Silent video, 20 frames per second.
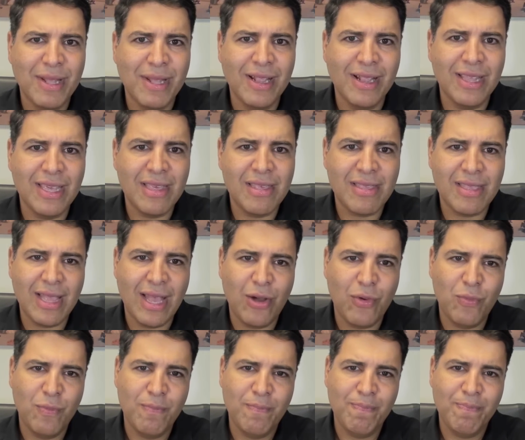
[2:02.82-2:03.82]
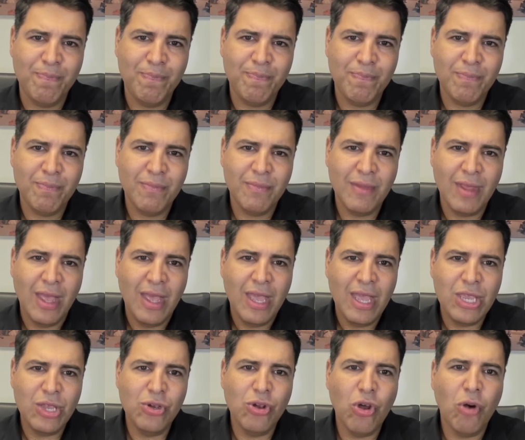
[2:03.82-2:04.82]
East now.
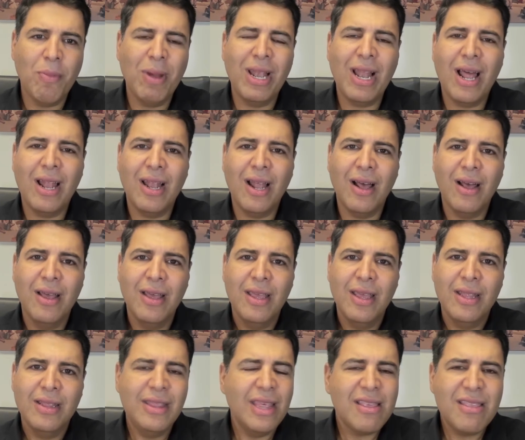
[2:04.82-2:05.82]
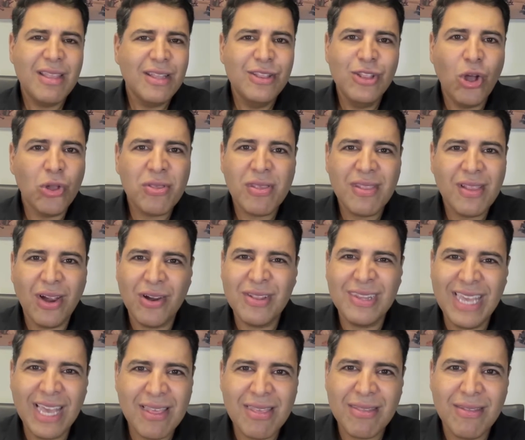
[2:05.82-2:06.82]
You know, Malala, this did not start
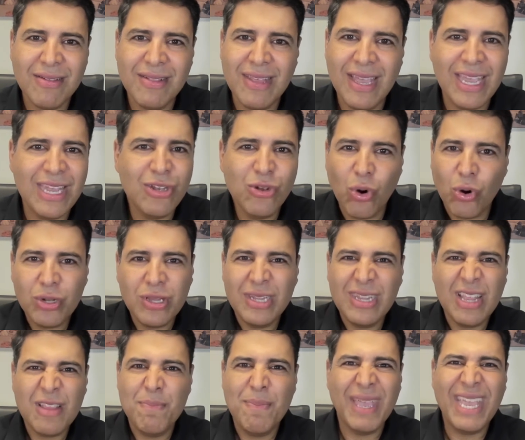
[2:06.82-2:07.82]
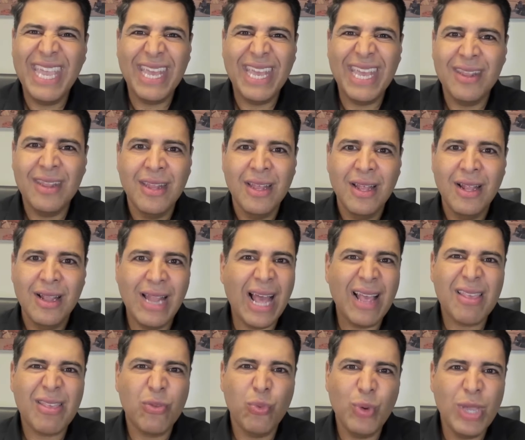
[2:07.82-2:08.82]
yesterday, nor did it begin
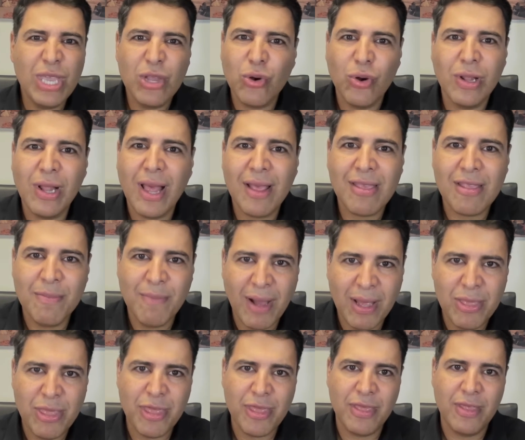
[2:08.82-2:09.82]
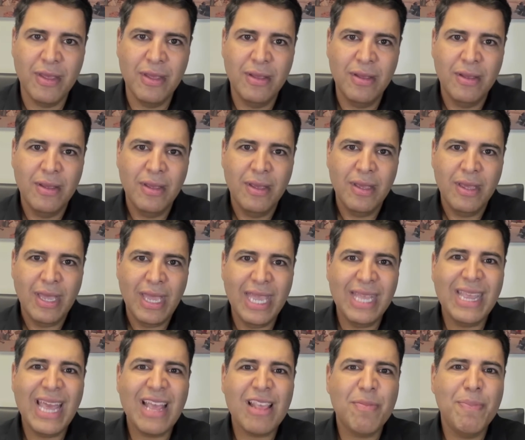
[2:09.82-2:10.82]
last week or last month.
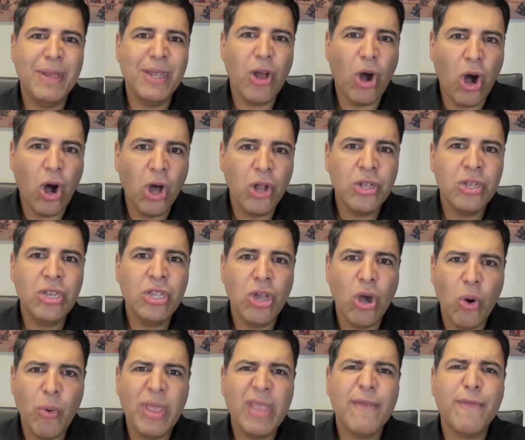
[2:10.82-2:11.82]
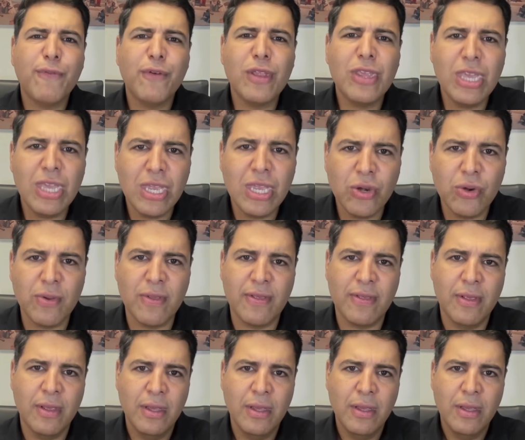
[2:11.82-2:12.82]
It has been ongoing for years.
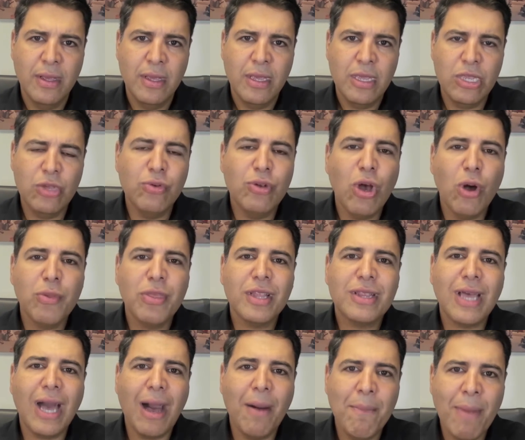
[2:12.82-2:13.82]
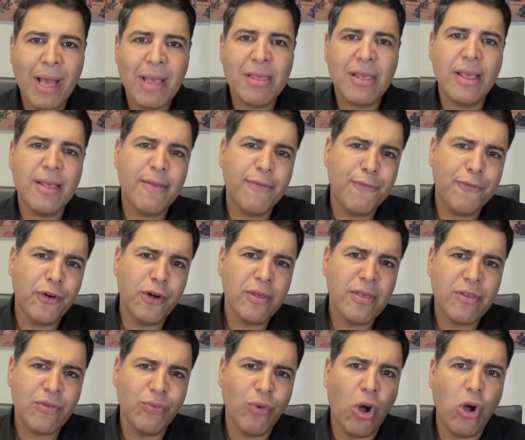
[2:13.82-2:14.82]
You know that Hamas's
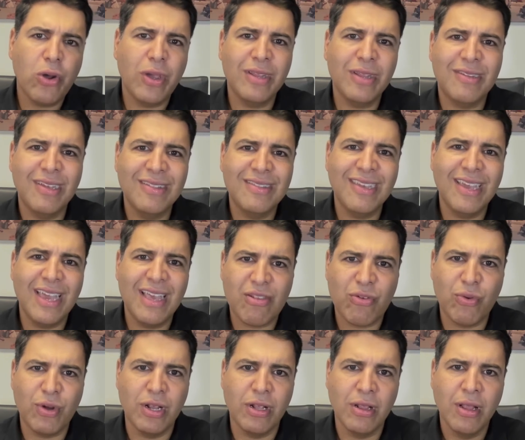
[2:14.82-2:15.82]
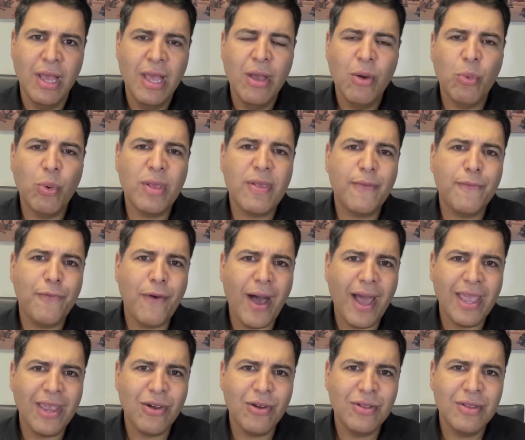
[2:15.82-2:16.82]
first rocket into Israel was
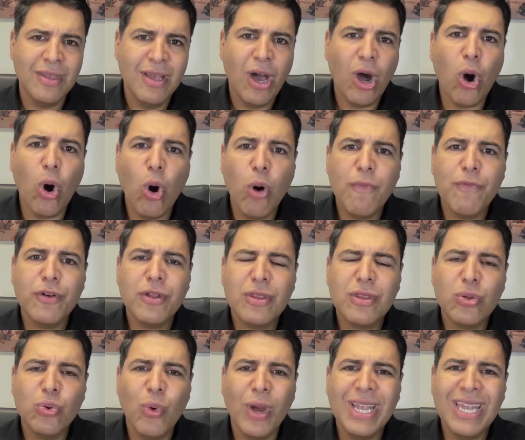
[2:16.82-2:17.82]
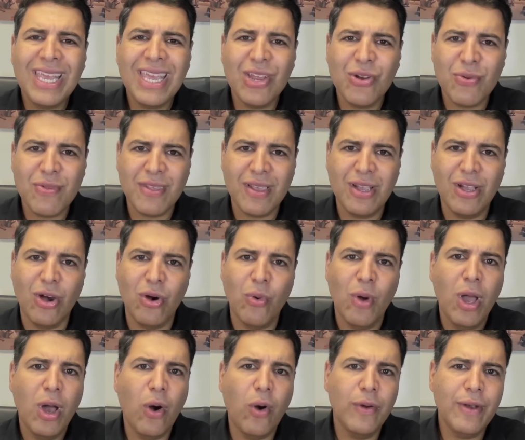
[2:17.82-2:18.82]
fired over 20 years ago
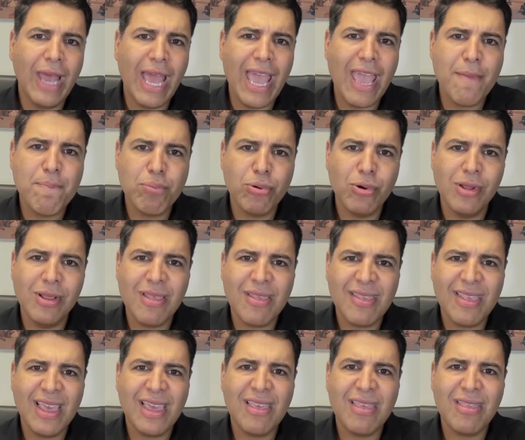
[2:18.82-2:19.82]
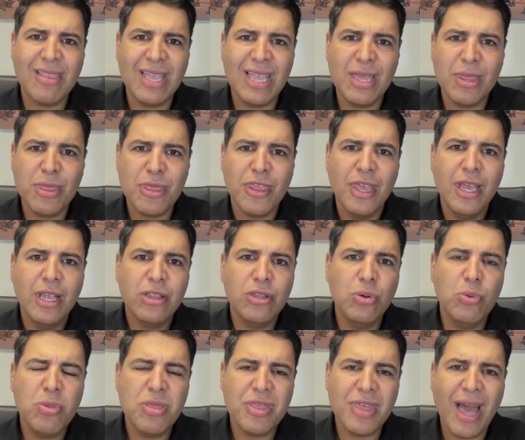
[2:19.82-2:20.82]
on April 16th,
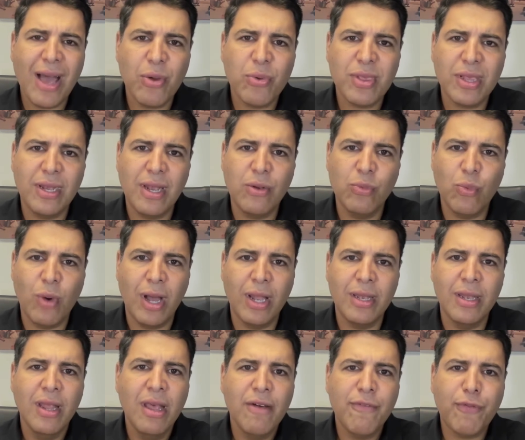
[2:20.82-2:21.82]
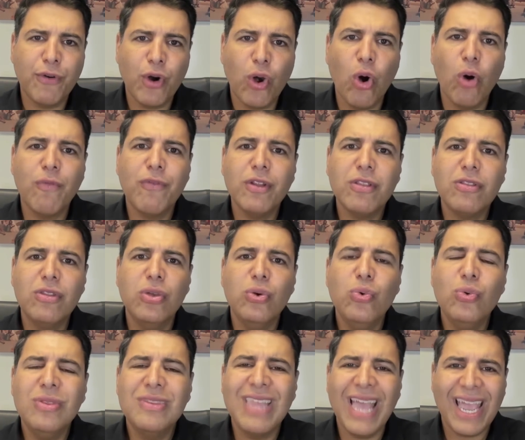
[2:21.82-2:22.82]
2001. For over 2
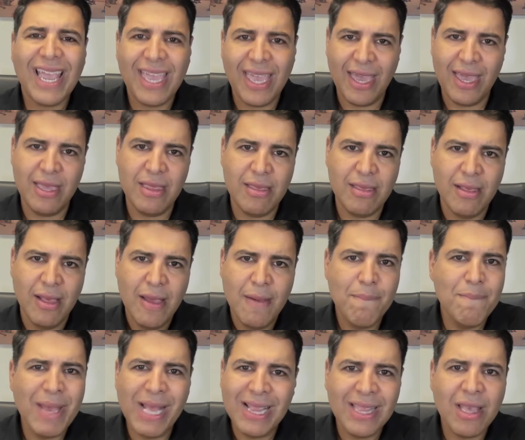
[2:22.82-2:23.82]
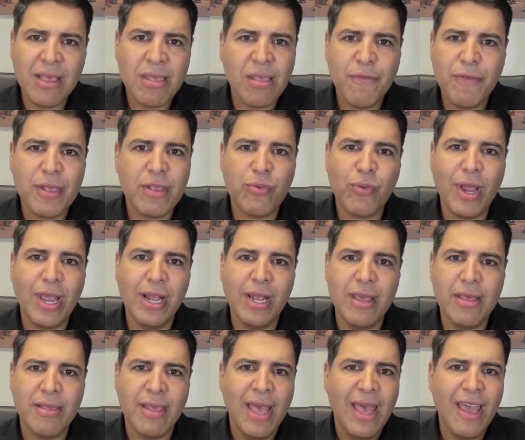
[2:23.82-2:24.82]
decades, millions of
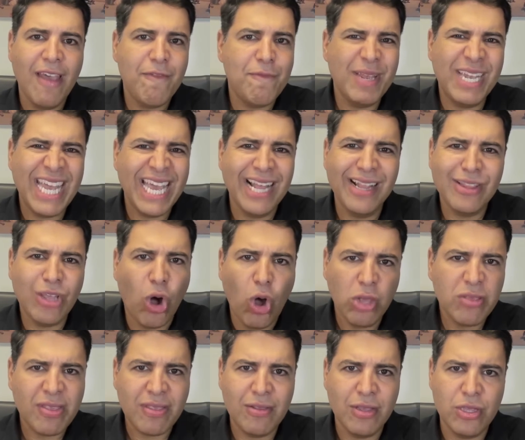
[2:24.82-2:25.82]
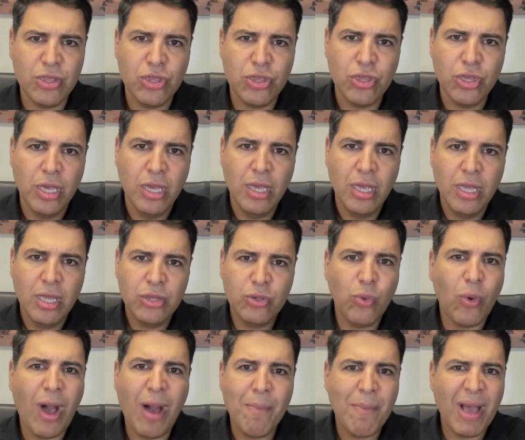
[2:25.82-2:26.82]
Israelis have been held hostage to
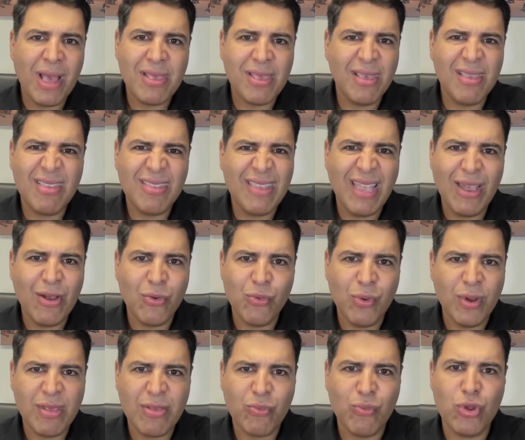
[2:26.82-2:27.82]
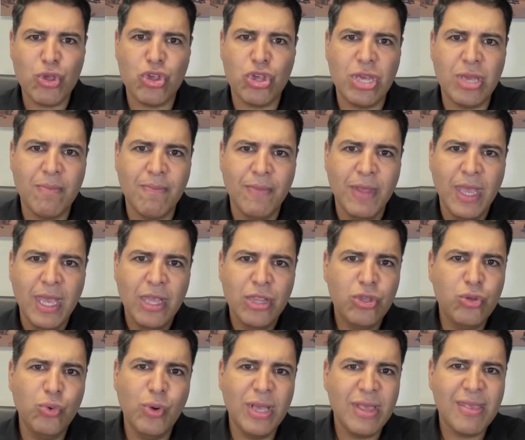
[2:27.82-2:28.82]
Hamas's terrorist regime,
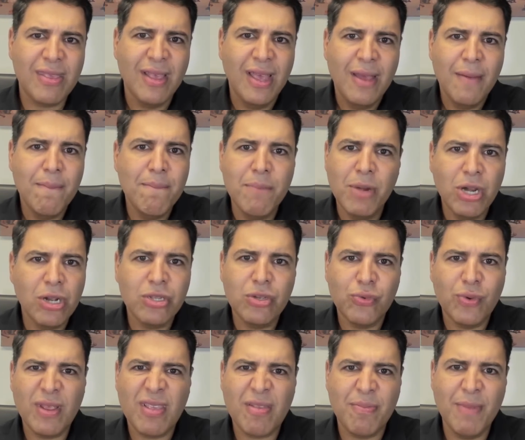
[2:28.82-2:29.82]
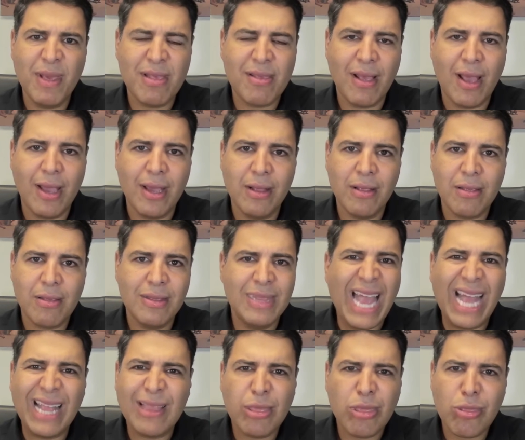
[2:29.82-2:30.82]
to its murderous missiles,
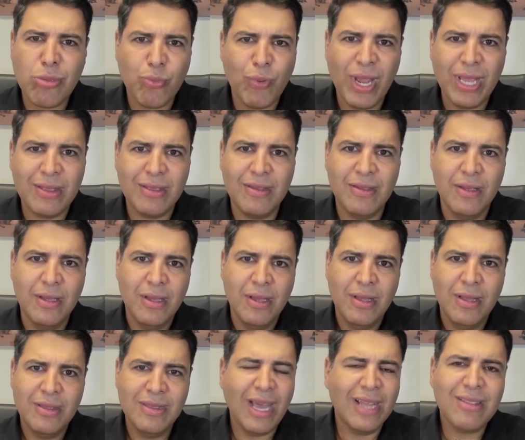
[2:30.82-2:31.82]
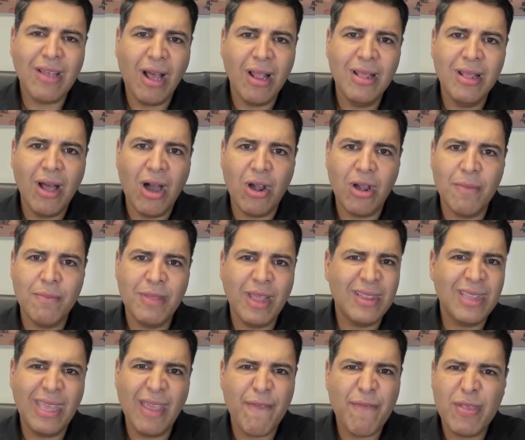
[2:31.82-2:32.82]
that threat, that alarm
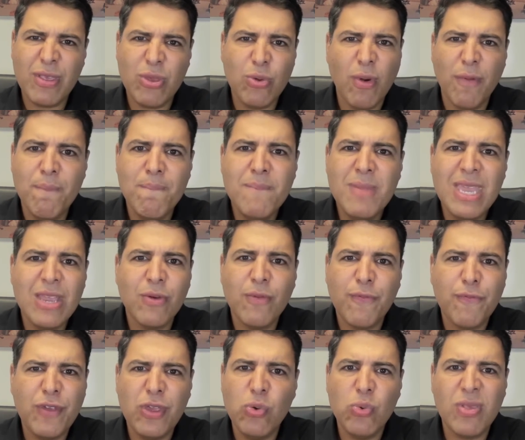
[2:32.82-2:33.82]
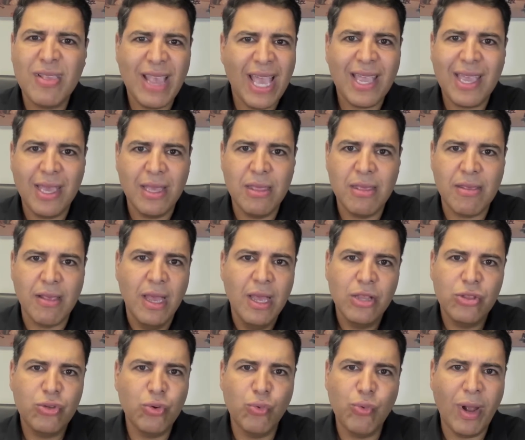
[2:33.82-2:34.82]
that gives you a mere few seconds
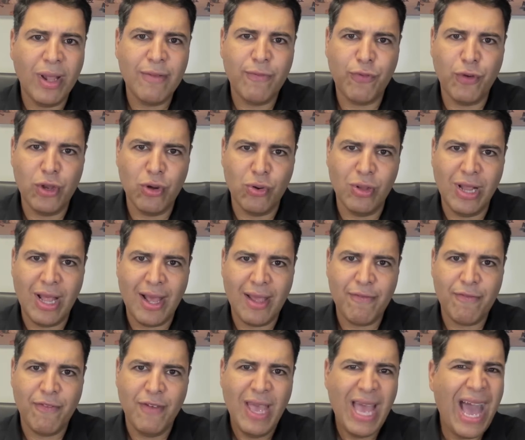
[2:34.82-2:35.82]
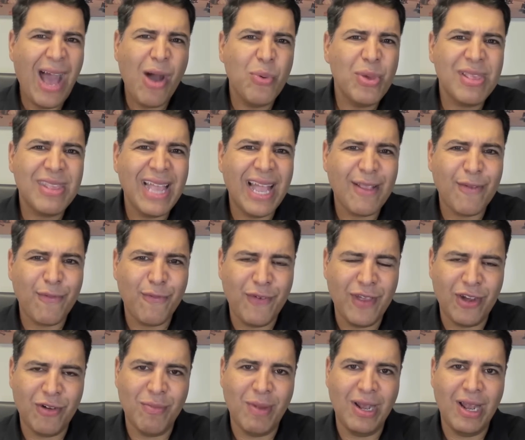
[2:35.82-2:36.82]
to run for your life. How is that
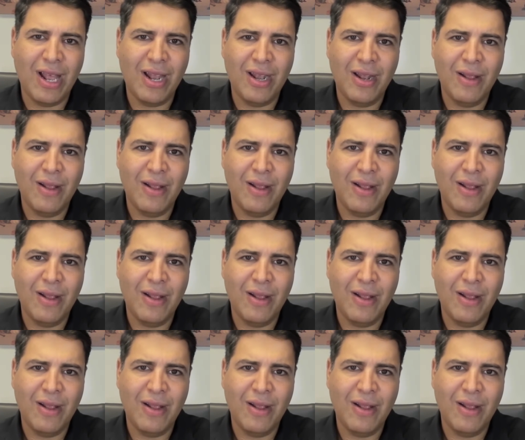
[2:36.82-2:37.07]
fair, Malala?